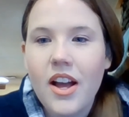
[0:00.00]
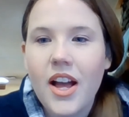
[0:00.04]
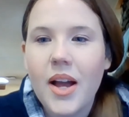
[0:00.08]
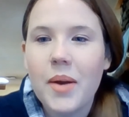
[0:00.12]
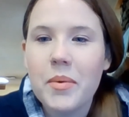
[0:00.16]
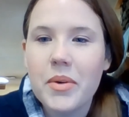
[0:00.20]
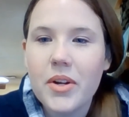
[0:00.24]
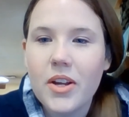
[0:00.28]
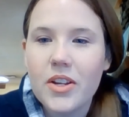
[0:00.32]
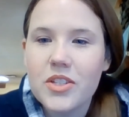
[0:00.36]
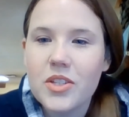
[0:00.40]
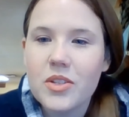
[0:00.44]
I
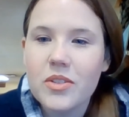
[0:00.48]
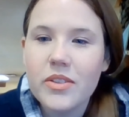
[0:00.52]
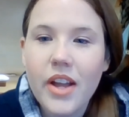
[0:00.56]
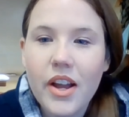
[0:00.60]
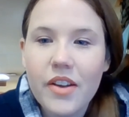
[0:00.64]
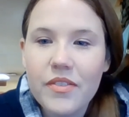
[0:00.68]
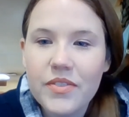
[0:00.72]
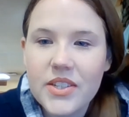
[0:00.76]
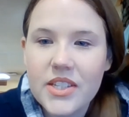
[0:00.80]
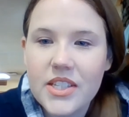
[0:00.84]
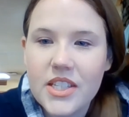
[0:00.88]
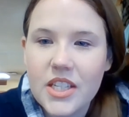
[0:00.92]
would also
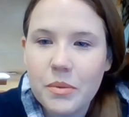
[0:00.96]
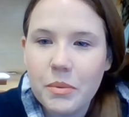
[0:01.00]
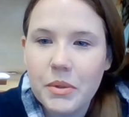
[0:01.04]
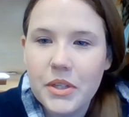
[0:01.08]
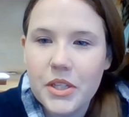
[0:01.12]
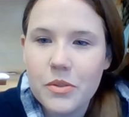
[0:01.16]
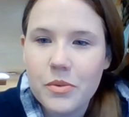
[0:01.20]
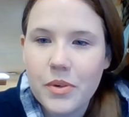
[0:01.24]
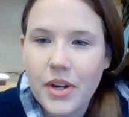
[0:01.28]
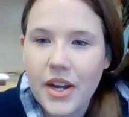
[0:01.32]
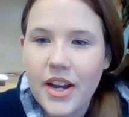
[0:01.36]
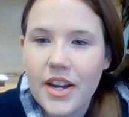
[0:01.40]
love to see what
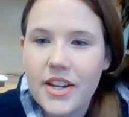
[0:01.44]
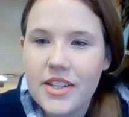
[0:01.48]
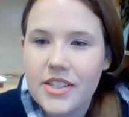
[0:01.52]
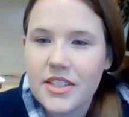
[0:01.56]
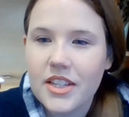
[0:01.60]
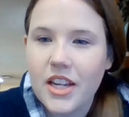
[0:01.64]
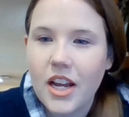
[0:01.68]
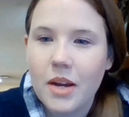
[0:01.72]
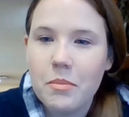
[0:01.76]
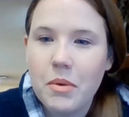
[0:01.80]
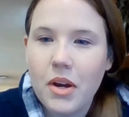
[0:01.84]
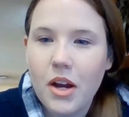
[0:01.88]
you guys
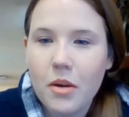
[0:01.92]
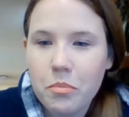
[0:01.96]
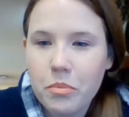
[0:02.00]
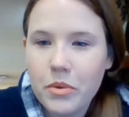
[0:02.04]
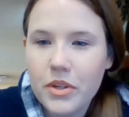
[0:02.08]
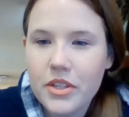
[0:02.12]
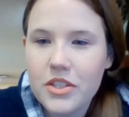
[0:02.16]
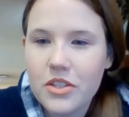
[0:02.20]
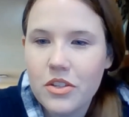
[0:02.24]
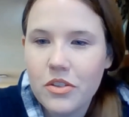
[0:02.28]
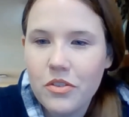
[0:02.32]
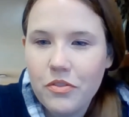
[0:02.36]
come up
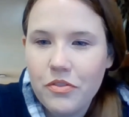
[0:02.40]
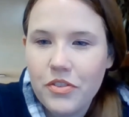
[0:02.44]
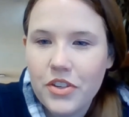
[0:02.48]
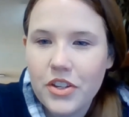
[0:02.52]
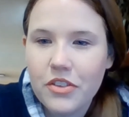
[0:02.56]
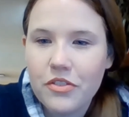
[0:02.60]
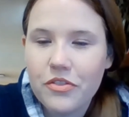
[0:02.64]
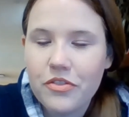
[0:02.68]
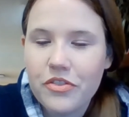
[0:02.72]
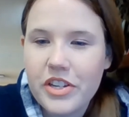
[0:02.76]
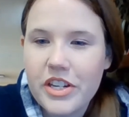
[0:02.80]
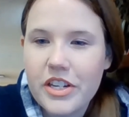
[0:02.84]
with, so
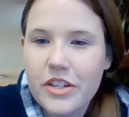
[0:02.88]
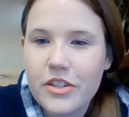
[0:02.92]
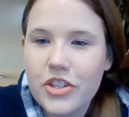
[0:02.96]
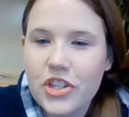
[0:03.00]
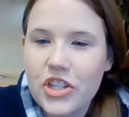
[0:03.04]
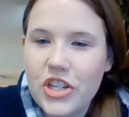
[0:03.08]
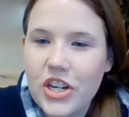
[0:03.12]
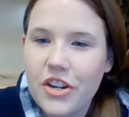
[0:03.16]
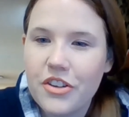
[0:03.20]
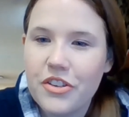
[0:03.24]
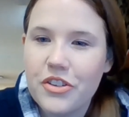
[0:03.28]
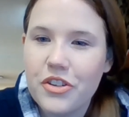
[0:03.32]
feel free to
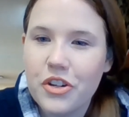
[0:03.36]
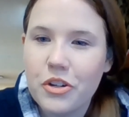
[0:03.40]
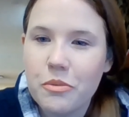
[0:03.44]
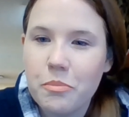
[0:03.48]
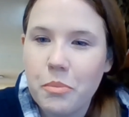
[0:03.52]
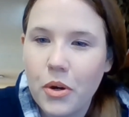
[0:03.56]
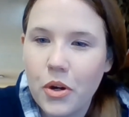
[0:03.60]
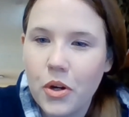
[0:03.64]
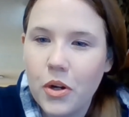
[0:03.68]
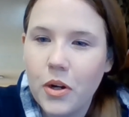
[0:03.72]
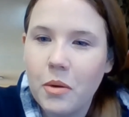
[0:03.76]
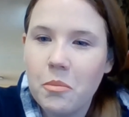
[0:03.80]
share your
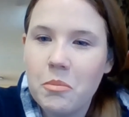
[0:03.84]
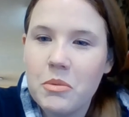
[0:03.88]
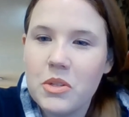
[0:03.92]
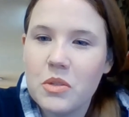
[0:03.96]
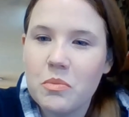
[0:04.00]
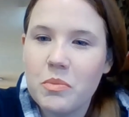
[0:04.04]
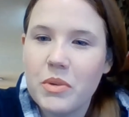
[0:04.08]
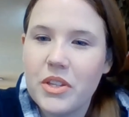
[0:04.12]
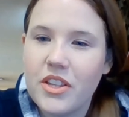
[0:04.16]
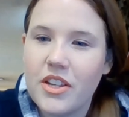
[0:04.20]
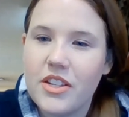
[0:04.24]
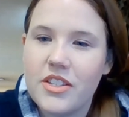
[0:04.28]

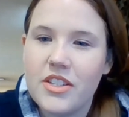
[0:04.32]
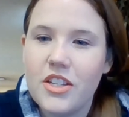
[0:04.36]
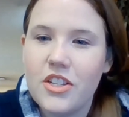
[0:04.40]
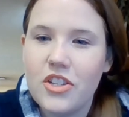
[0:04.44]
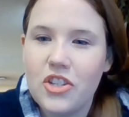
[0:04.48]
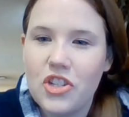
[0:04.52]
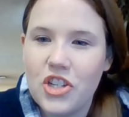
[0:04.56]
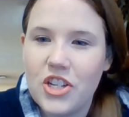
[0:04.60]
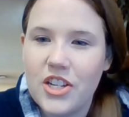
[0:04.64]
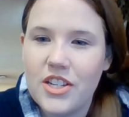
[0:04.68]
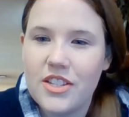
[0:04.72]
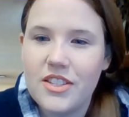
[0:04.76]
poems with us at
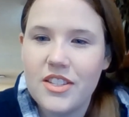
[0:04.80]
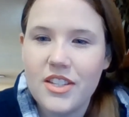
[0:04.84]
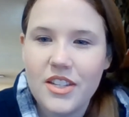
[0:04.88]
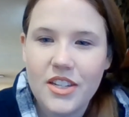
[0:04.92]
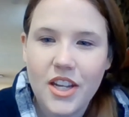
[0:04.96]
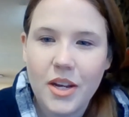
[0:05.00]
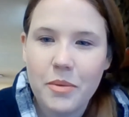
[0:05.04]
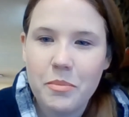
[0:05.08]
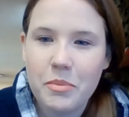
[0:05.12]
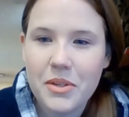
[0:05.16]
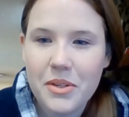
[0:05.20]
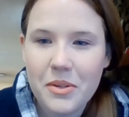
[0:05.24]

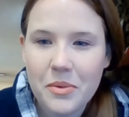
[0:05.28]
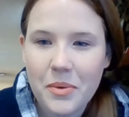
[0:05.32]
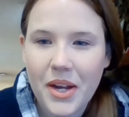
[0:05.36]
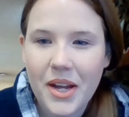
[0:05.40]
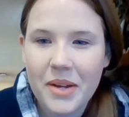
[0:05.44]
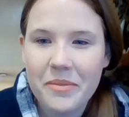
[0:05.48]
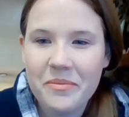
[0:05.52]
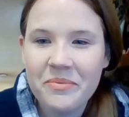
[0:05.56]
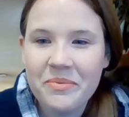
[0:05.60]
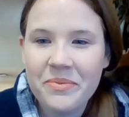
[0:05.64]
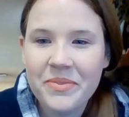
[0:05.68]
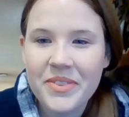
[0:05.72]

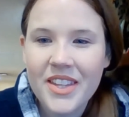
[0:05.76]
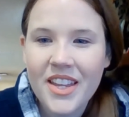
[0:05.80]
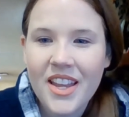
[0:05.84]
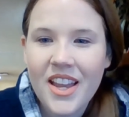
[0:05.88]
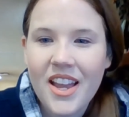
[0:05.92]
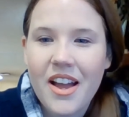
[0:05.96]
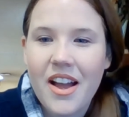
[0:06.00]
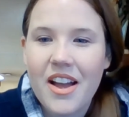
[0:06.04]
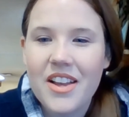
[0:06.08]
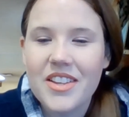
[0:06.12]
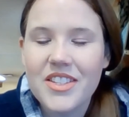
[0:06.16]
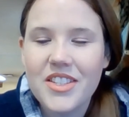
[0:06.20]
GSCWM.
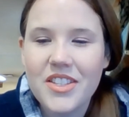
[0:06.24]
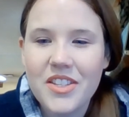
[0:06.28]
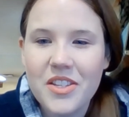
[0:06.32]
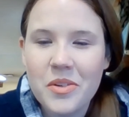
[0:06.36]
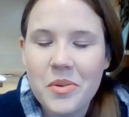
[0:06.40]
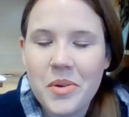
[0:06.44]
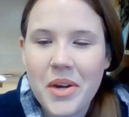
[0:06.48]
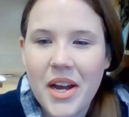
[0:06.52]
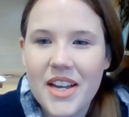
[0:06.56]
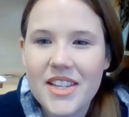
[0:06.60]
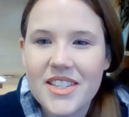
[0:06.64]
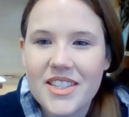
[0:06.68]
I'll see
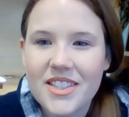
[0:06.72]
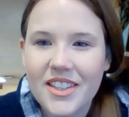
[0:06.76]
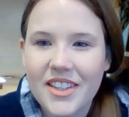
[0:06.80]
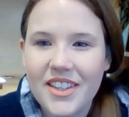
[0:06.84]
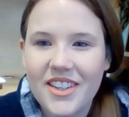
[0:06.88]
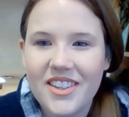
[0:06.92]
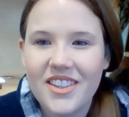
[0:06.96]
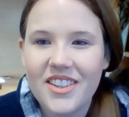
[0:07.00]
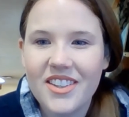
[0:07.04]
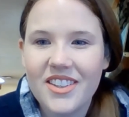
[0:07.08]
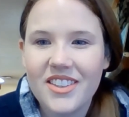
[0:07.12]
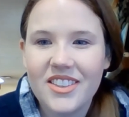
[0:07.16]
you guys
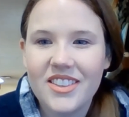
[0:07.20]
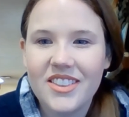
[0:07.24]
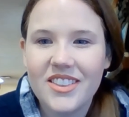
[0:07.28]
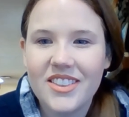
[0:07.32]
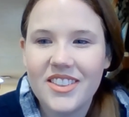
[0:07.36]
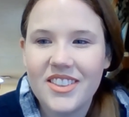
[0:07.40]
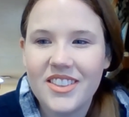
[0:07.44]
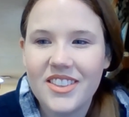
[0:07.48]
later.